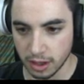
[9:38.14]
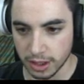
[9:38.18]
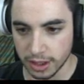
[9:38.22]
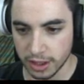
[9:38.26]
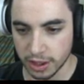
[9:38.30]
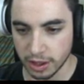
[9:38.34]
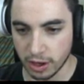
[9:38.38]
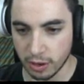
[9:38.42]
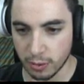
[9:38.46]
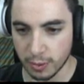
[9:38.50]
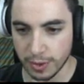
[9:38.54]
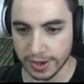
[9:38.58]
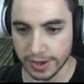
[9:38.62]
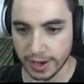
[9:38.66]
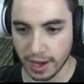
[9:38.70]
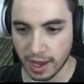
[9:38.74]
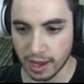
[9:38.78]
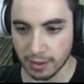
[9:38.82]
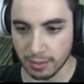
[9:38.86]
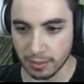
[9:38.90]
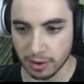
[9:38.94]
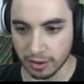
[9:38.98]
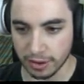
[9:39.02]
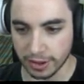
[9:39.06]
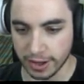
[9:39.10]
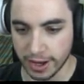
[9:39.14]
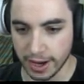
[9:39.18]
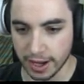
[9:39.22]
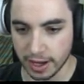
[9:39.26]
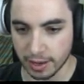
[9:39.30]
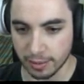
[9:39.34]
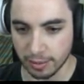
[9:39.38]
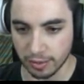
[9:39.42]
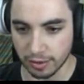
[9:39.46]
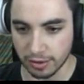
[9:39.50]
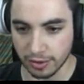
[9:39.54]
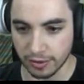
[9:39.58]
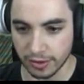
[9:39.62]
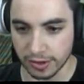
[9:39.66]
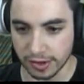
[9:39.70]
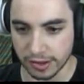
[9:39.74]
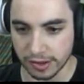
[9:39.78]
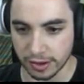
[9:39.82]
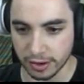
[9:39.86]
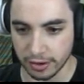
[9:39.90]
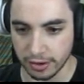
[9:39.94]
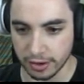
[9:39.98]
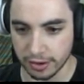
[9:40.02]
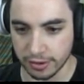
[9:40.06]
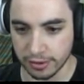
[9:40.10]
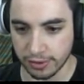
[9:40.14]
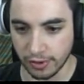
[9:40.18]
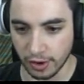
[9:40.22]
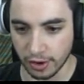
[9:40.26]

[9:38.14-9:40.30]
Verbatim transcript: You know how we name all the cannibals in this series?